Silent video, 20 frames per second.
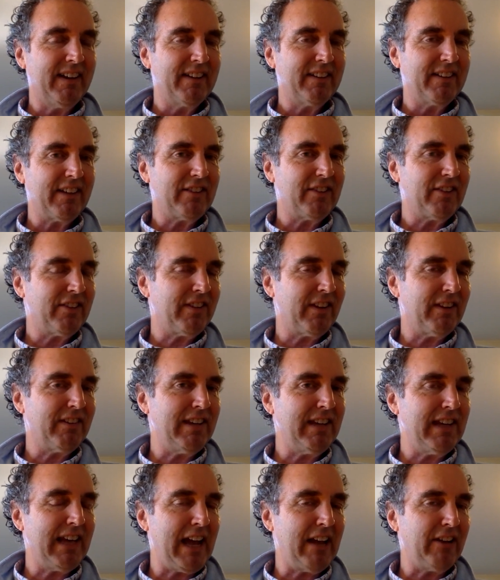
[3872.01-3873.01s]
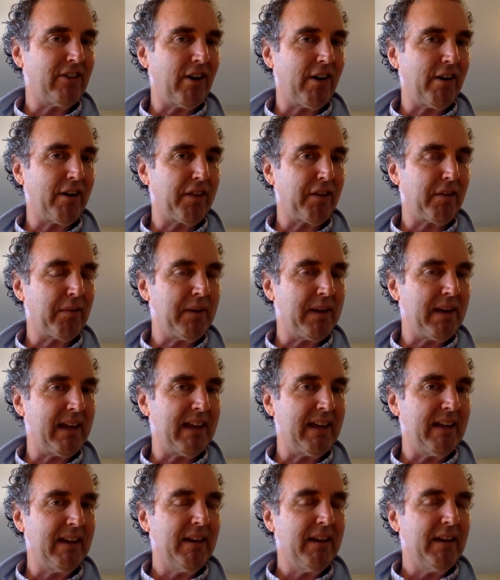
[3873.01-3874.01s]
such as the
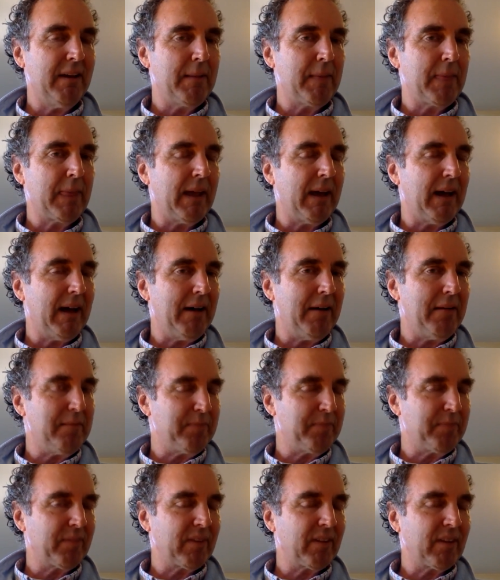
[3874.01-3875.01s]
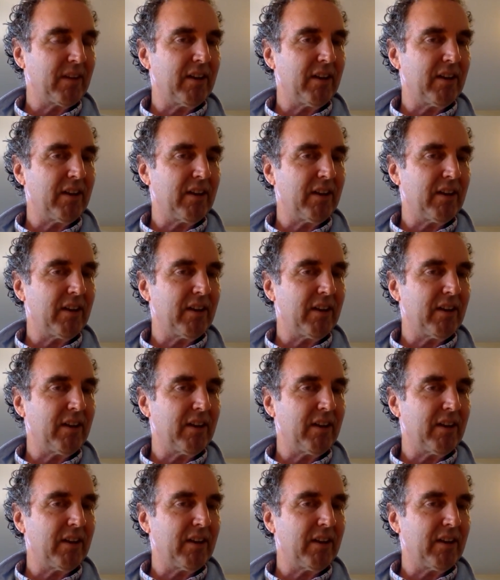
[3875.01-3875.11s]
THR3, um,